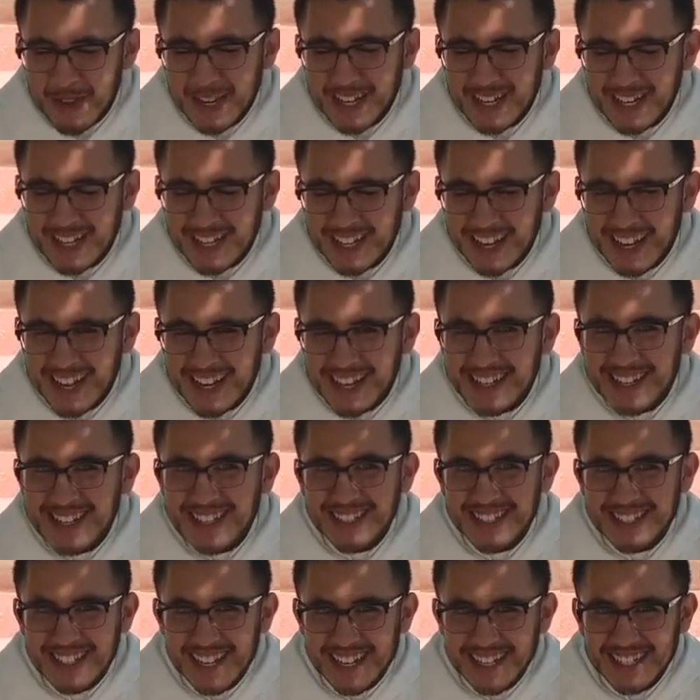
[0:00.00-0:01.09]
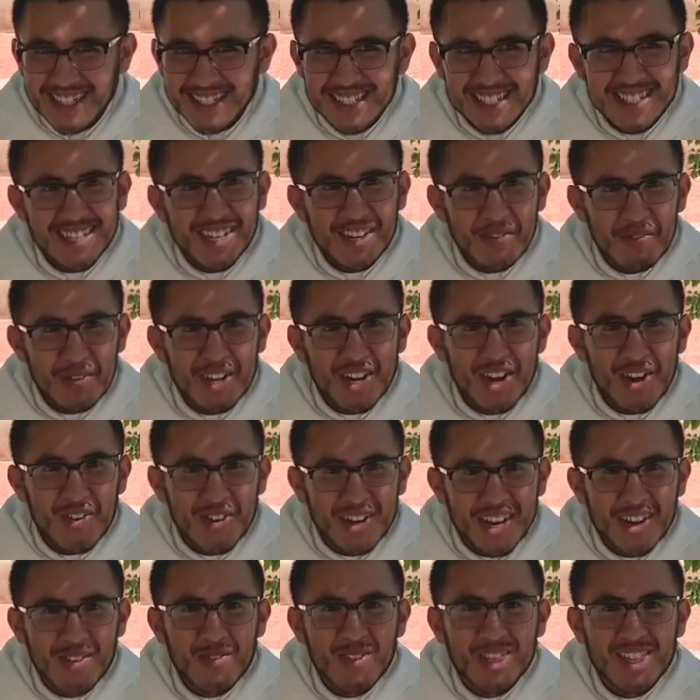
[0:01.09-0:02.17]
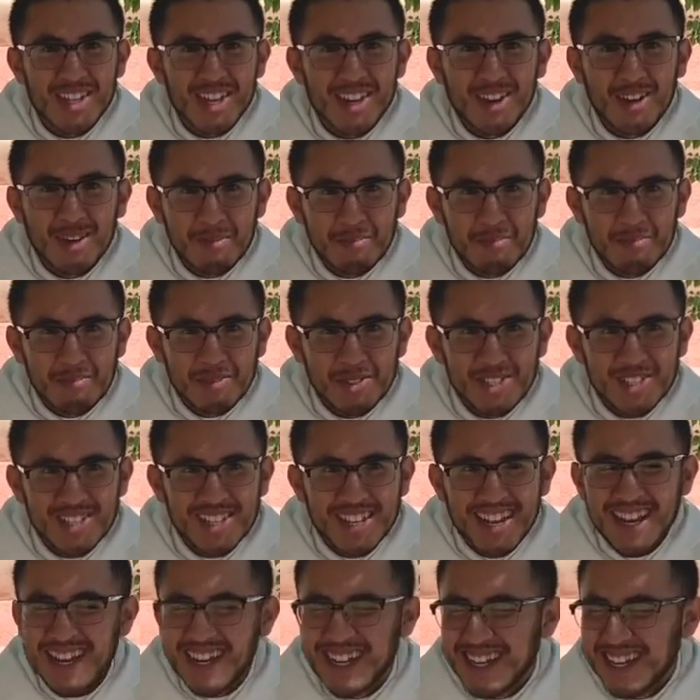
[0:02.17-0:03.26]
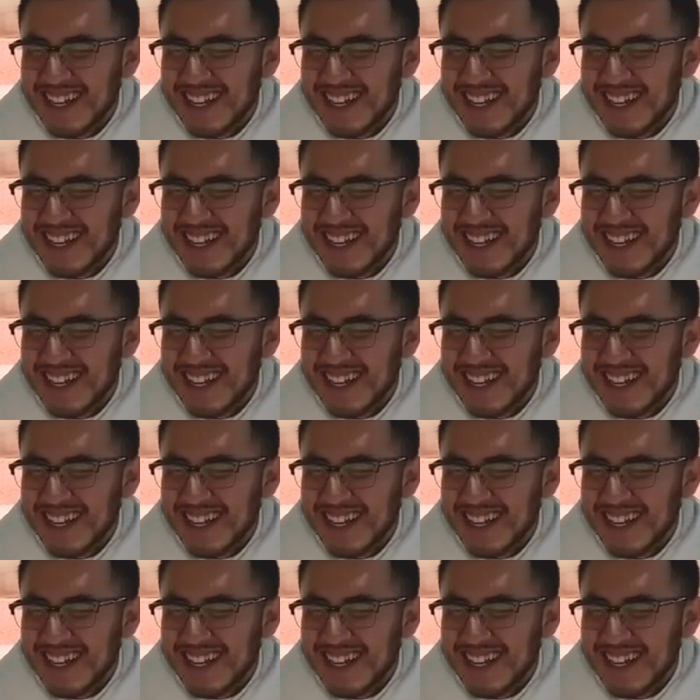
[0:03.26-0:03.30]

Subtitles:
committed and content. And here we go again with the ums.